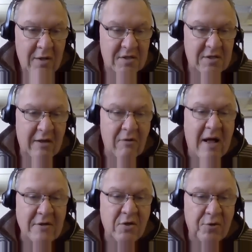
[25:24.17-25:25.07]
It's a
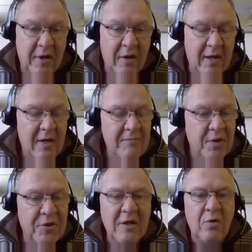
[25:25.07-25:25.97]
psychological thing. Like
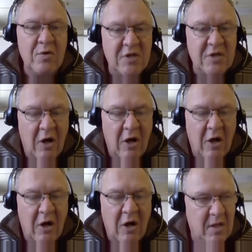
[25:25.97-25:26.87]
the thing that always helped me
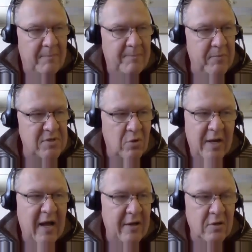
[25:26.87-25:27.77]
is like people say, oh my God,